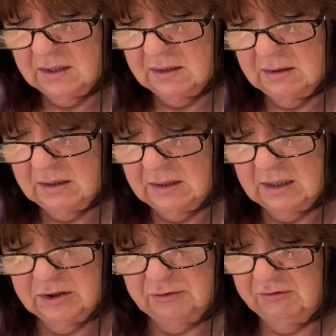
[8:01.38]
a
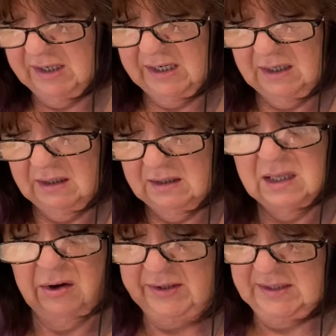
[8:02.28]
3
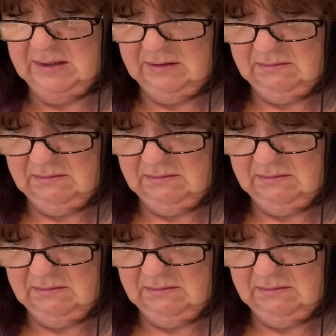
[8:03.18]
light.